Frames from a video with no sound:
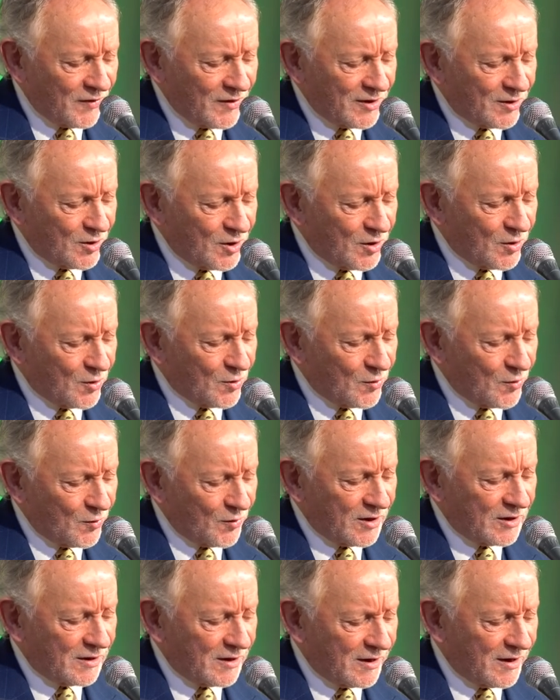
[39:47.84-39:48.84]
that you're
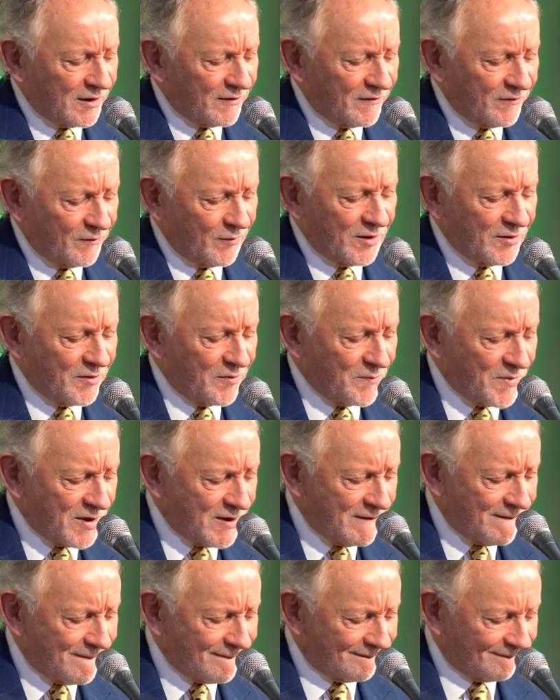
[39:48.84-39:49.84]
in love with
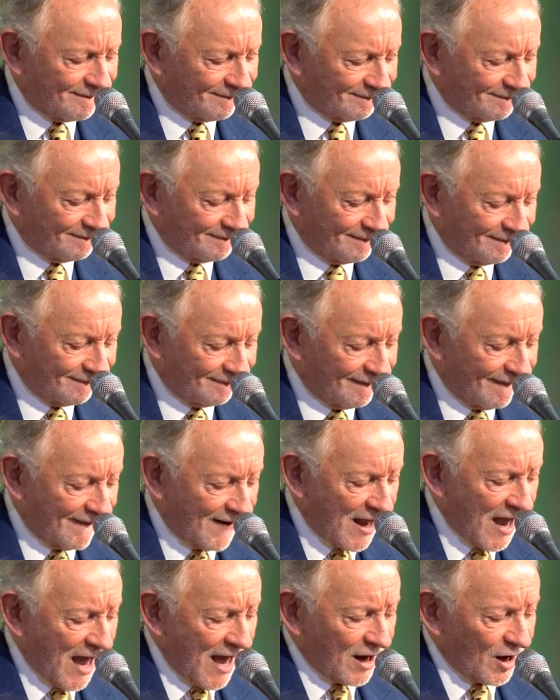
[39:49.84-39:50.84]
me.
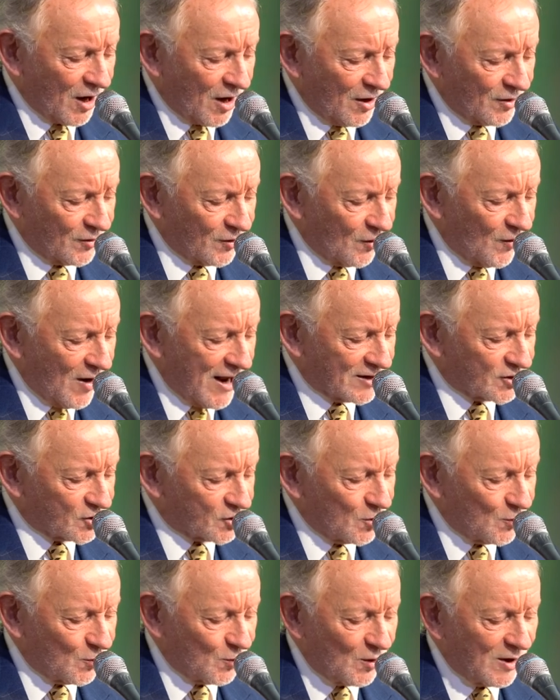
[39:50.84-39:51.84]

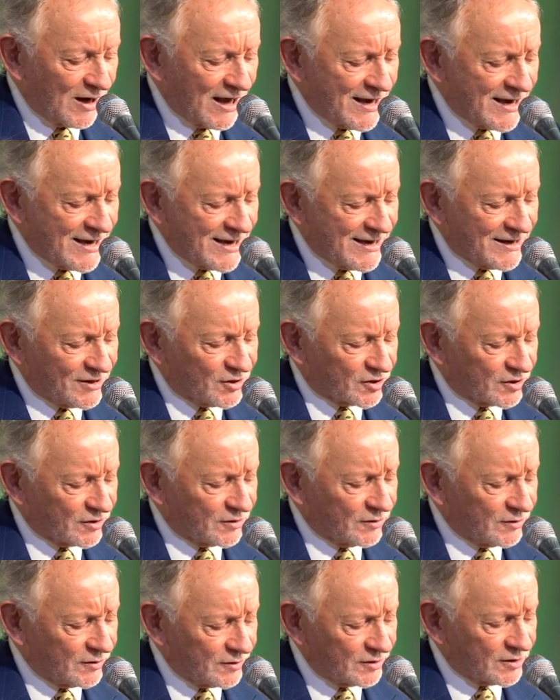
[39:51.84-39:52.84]

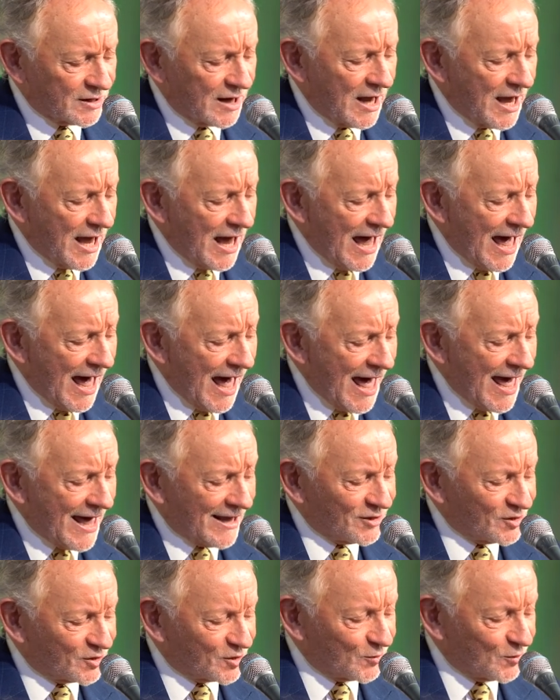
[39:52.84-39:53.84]
Congratulations
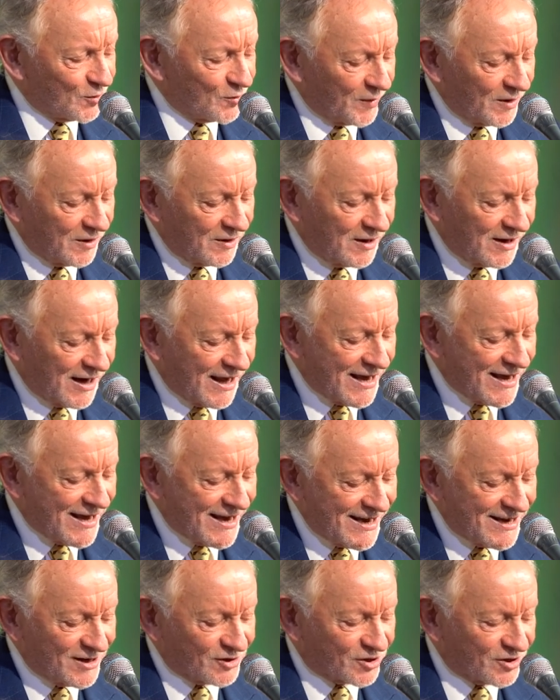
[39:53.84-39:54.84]
and
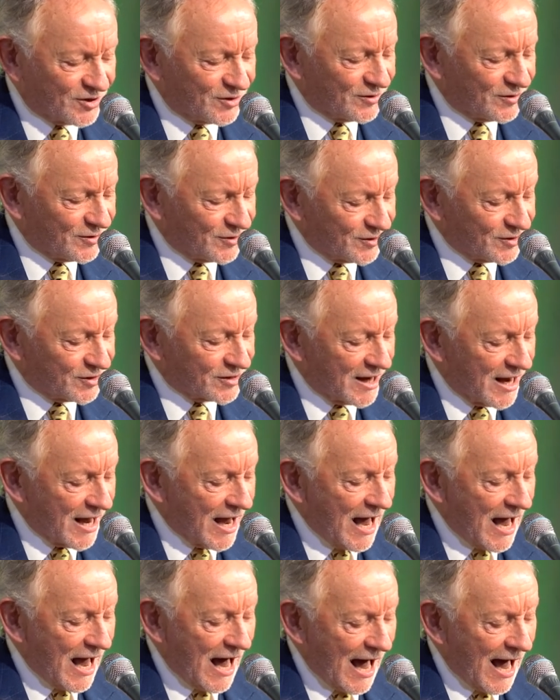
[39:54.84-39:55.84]
jubilations
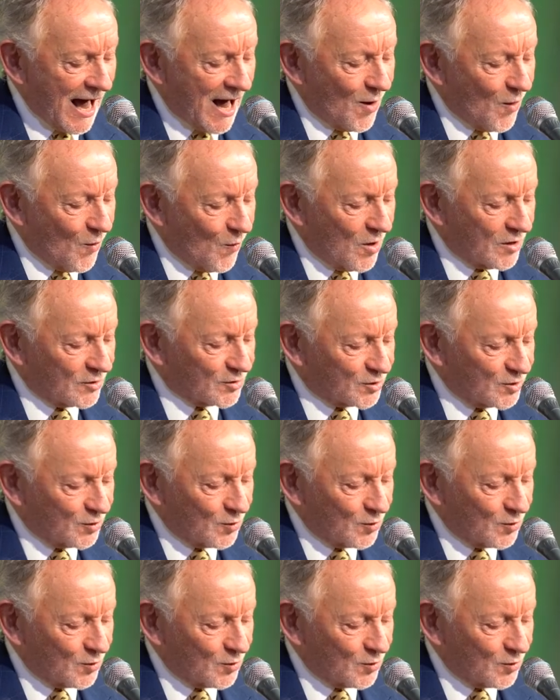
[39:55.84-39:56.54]
I want